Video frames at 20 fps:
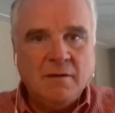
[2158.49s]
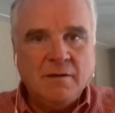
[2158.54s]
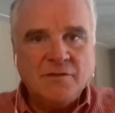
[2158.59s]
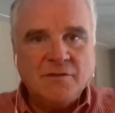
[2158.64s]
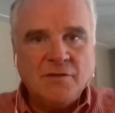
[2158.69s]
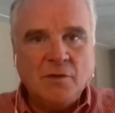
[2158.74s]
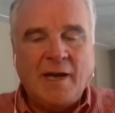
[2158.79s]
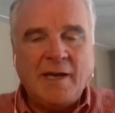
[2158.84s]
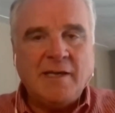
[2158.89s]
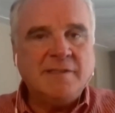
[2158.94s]

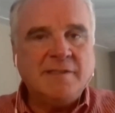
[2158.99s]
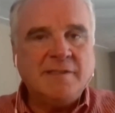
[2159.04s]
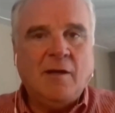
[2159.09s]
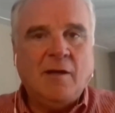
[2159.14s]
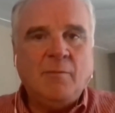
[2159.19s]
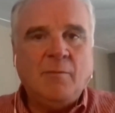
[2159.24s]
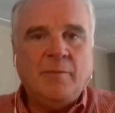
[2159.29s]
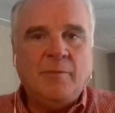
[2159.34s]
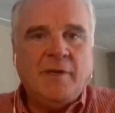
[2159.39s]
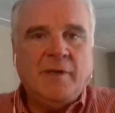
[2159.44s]
So I can
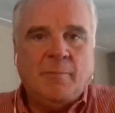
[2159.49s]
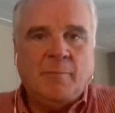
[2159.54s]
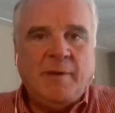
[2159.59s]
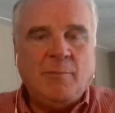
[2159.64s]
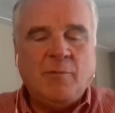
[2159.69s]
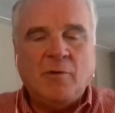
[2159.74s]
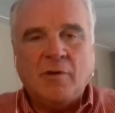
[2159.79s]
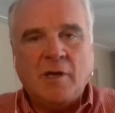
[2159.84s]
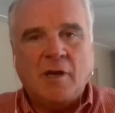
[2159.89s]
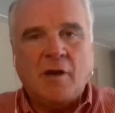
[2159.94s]
tell, you know,
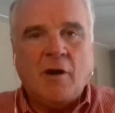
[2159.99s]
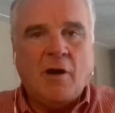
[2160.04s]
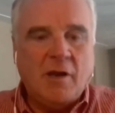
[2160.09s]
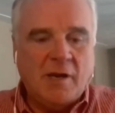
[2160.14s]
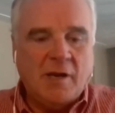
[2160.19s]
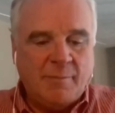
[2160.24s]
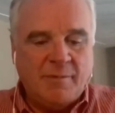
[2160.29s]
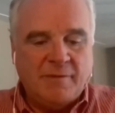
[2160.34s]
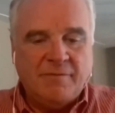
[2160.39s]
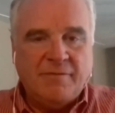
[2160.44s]
people can
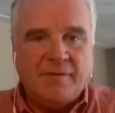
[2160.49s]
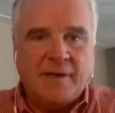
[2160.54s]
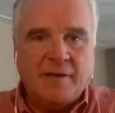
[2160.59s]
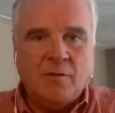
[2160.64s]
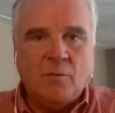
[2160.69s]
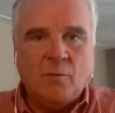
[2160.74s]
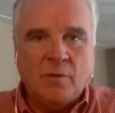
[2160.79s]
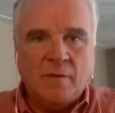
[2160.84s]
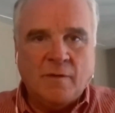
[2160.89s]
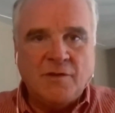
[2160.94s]
call up and
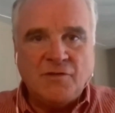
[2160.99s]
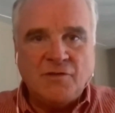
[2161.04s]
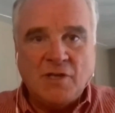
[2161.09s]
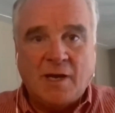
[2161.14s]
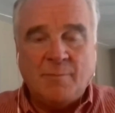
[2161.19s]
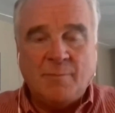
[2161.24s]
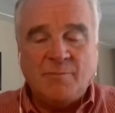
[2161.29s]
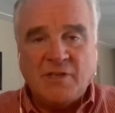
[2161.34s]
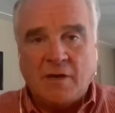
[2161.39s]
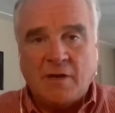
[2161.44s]
find out where the
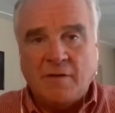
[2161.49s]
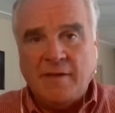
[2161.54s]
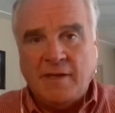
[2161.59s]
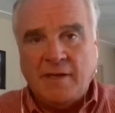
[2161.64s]
jobs are.